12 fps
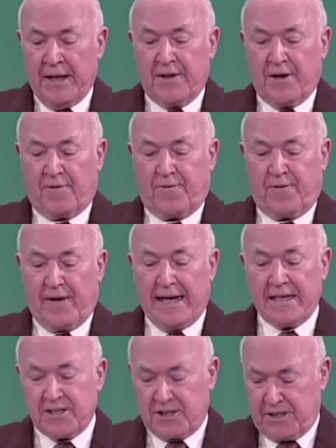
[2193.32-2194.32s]
Their
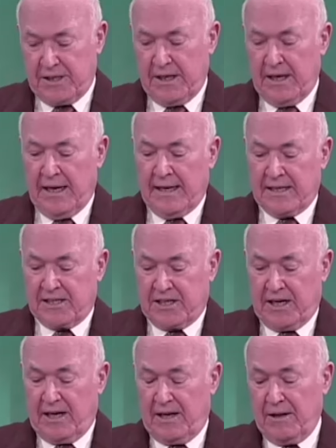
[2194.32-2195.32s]
flesh
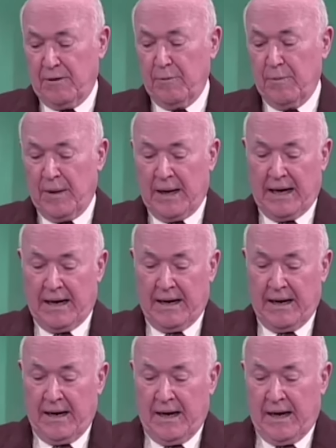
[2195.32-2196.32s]
shall
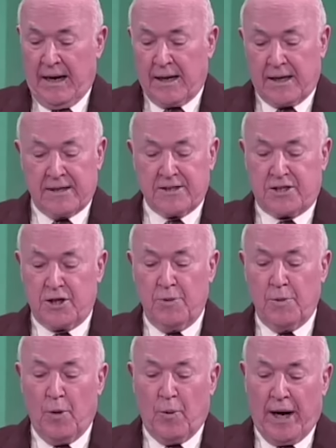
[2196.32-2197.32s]

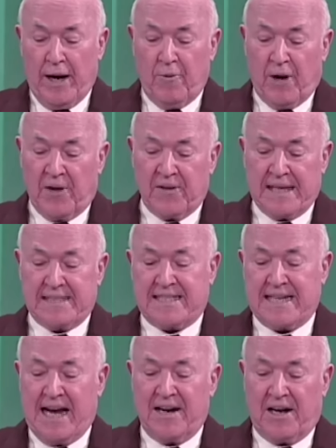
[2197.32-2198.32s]
consume away while they
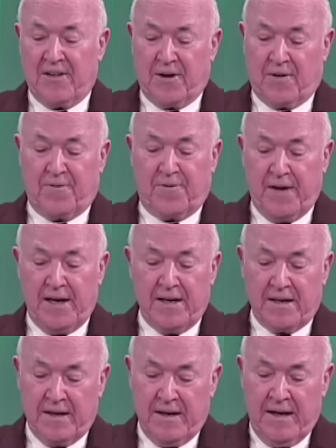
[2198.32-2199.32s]
stand on their
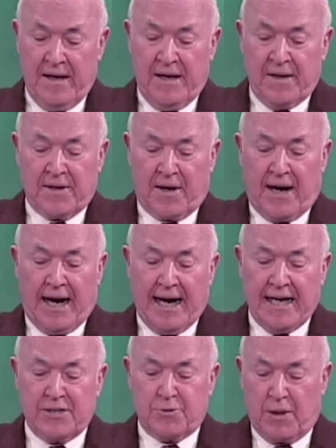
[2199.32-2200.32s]
feet. Their
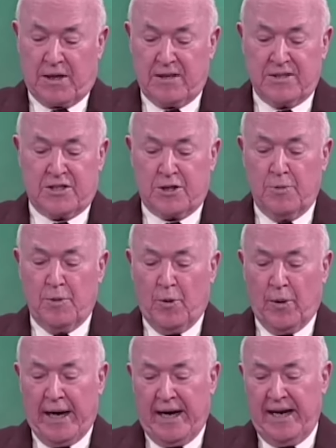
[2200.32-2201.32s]
eyes will consume
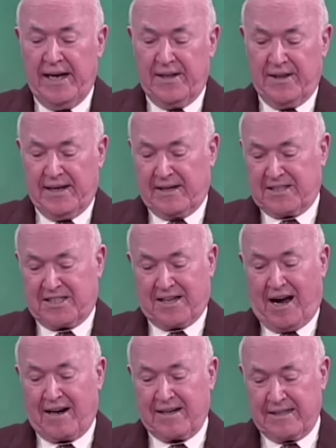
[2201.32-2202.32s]
away in their
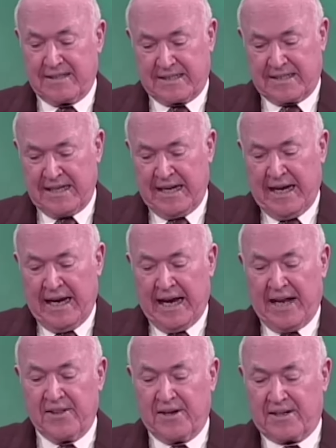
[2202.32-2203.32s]
sockets,
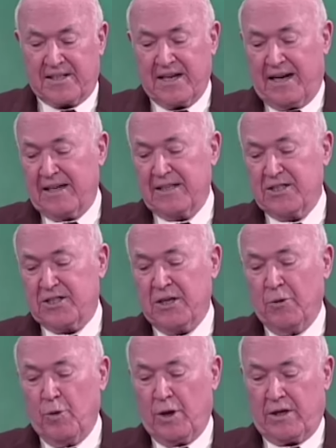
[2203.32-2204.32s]
and their tongues
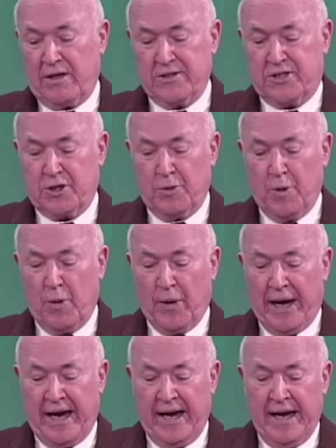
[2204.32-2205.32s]
will consume
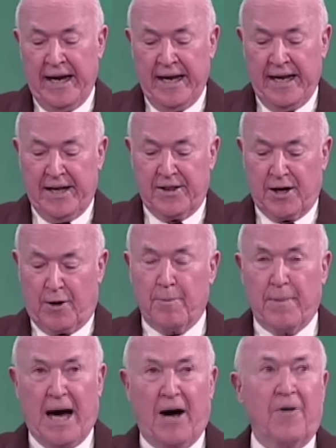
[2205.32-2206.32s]
away in their
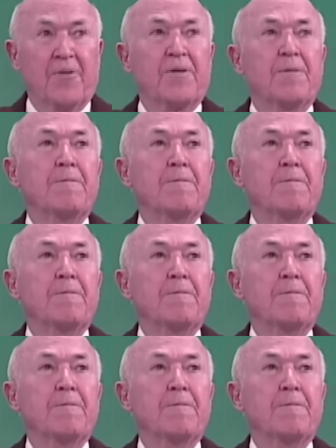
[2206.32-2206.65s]
mouth.